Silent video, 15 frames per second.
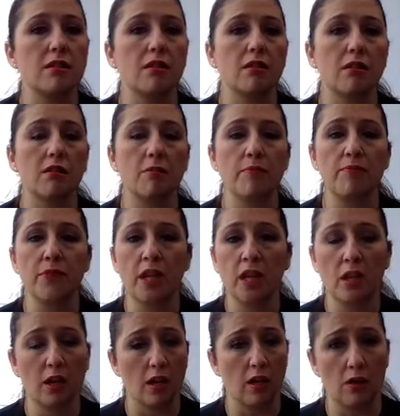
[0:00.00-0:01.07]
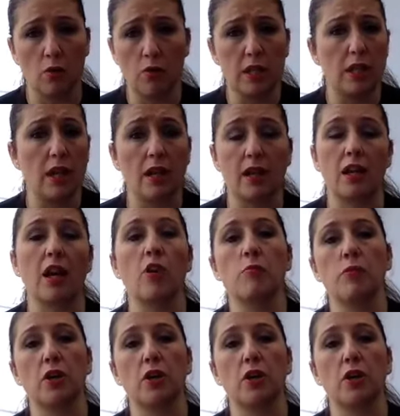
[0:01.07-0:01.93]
with their help,